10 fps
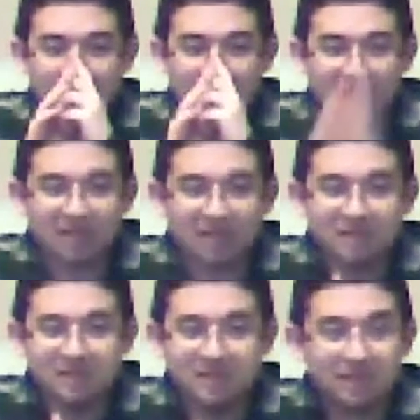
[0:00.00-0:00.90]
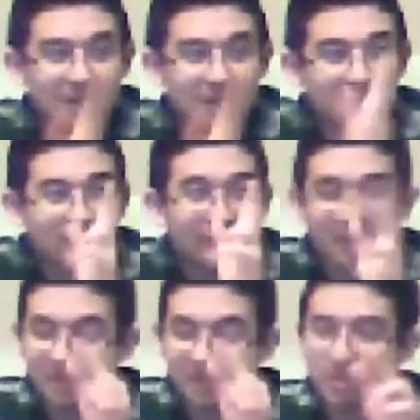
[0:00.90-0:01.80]
and they
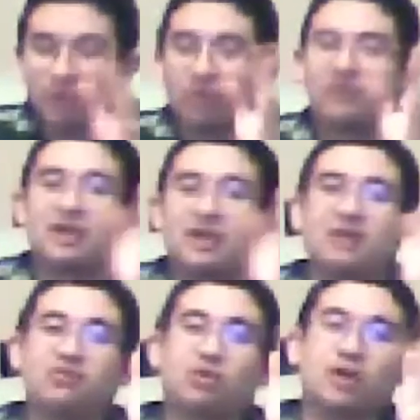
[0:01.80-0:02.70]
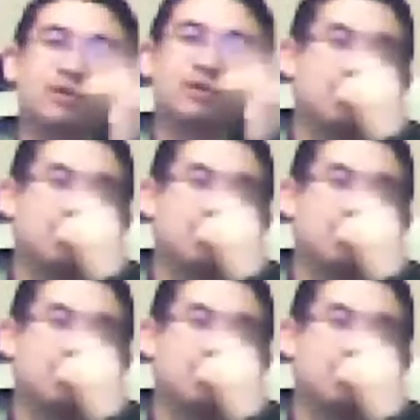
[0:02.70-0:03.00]
didn't show it off at E3.